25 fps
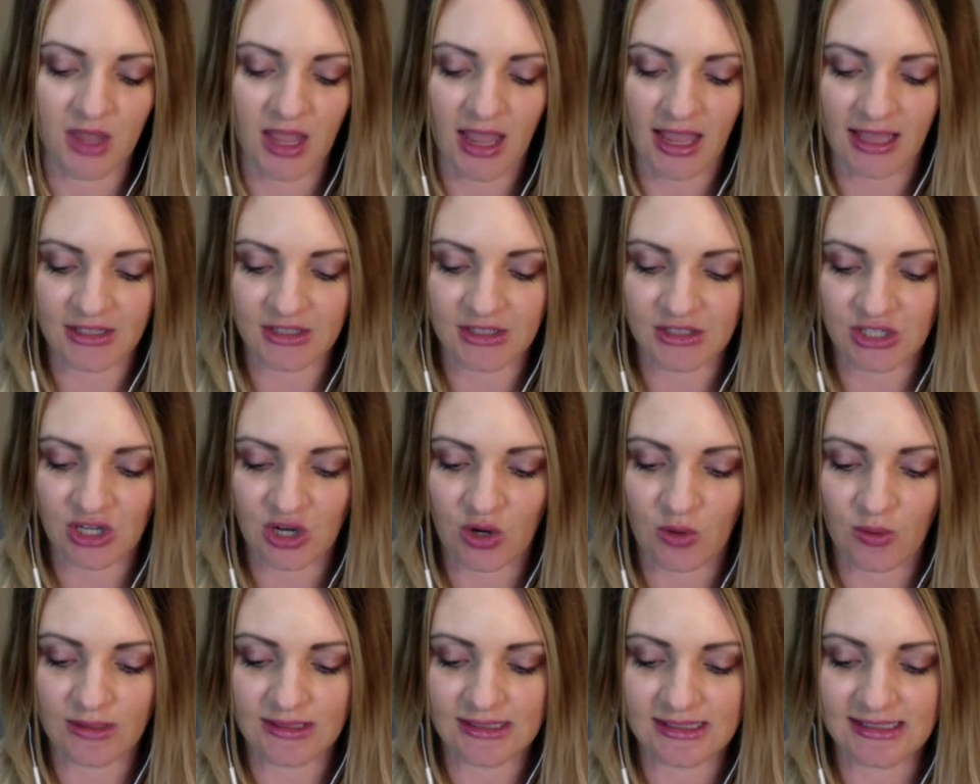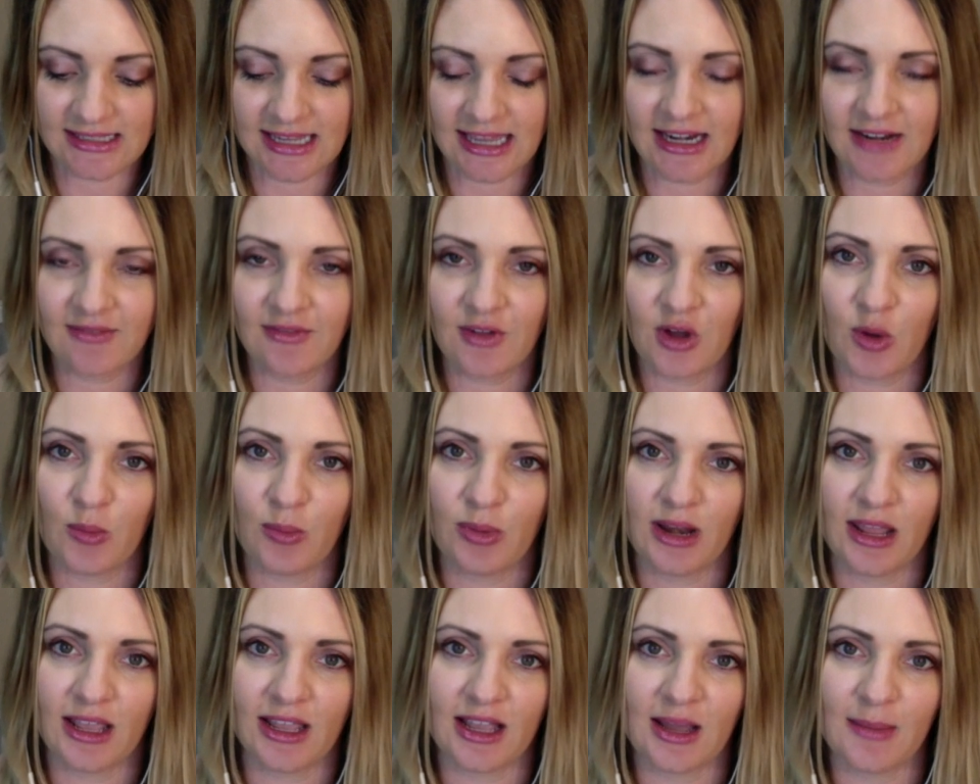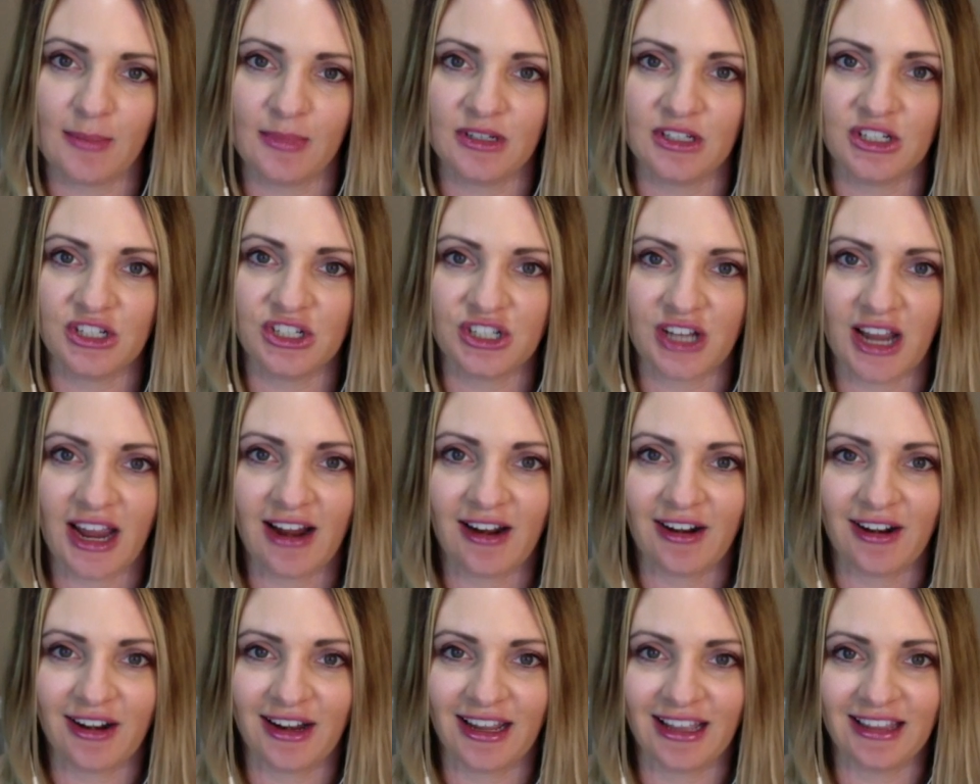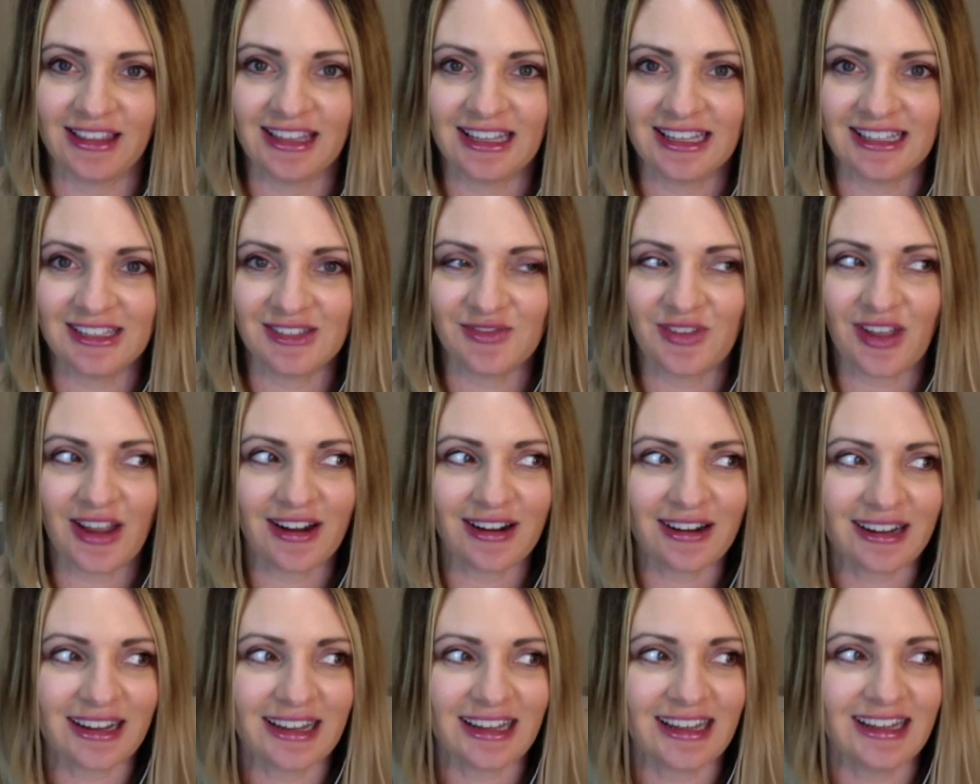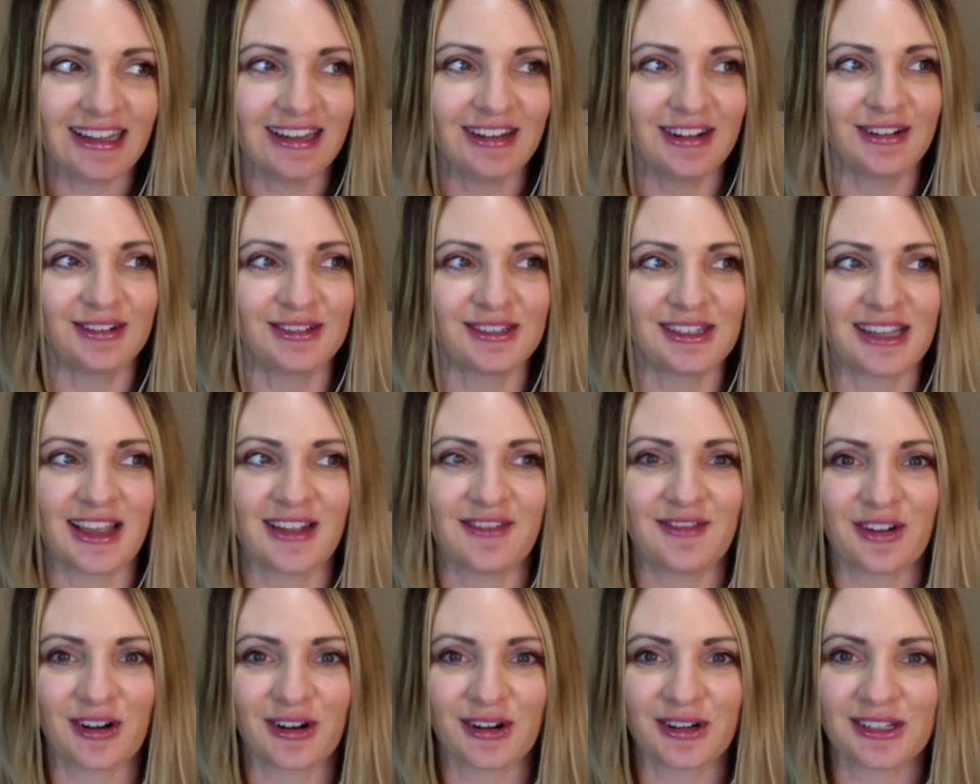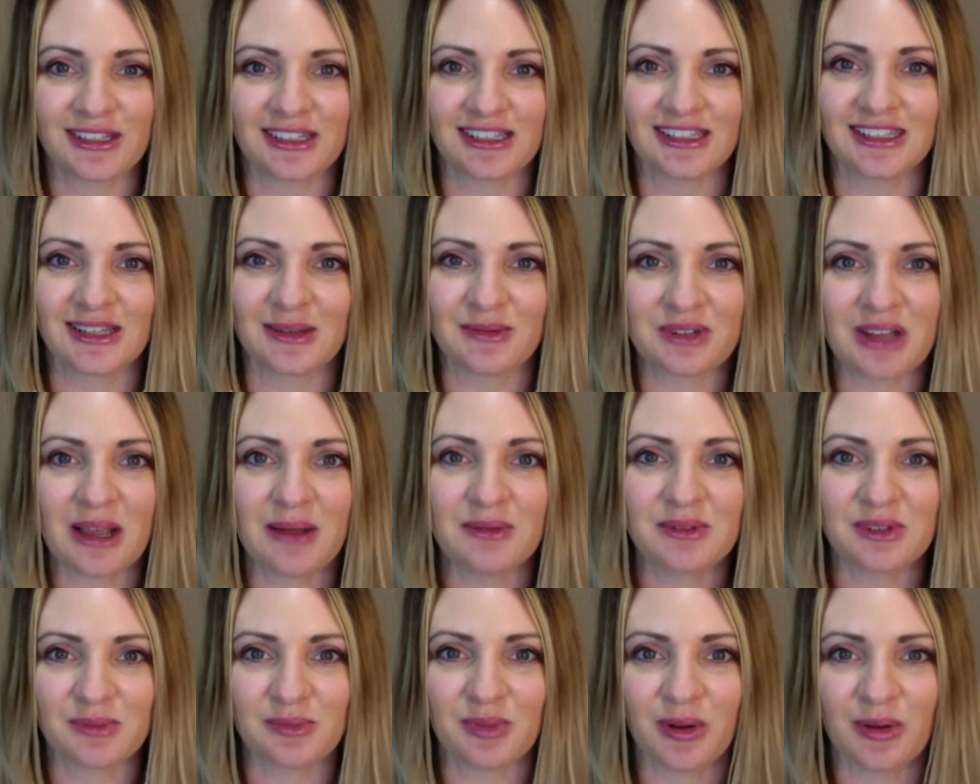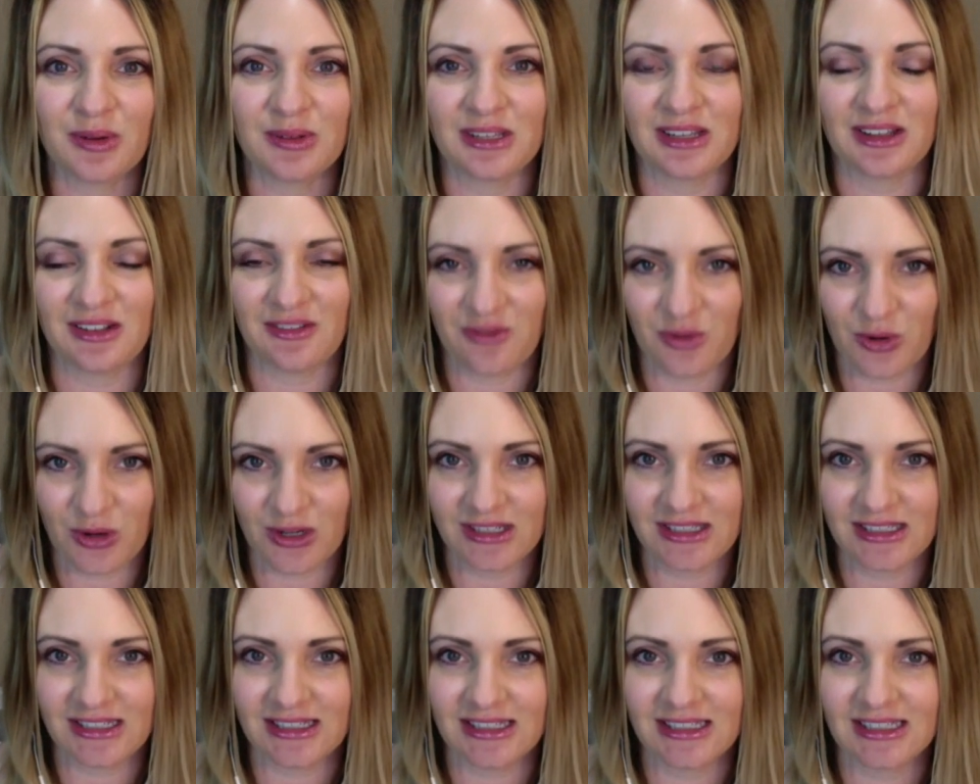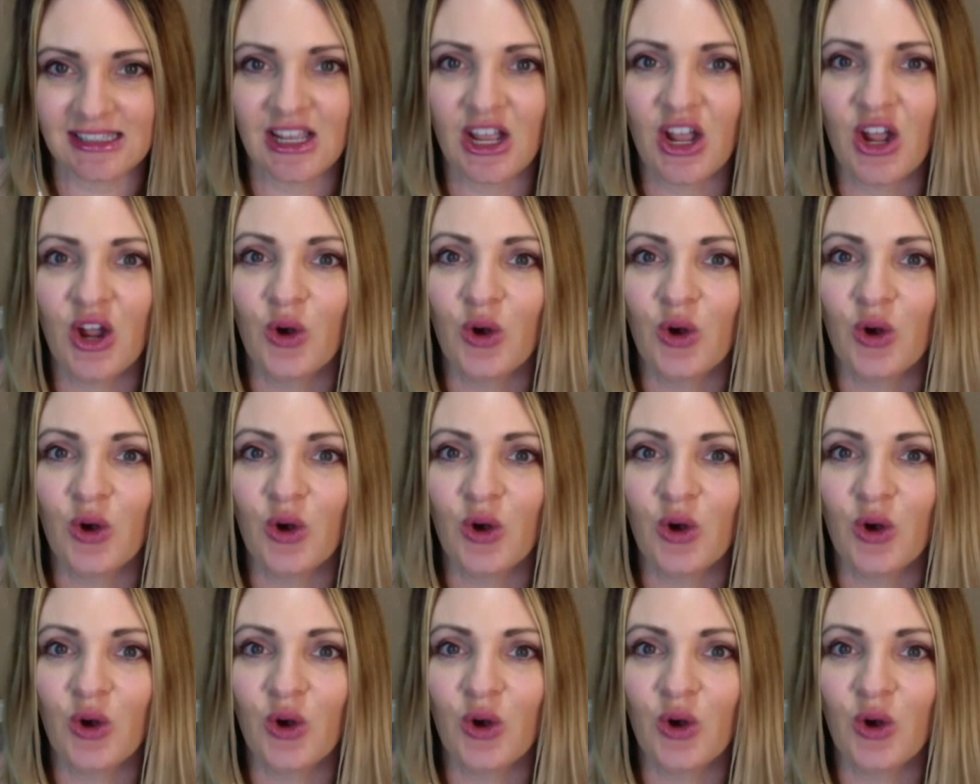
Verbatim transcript: And so instead of opening up and sharing these very, you know, diverse and sometimes opposing forces,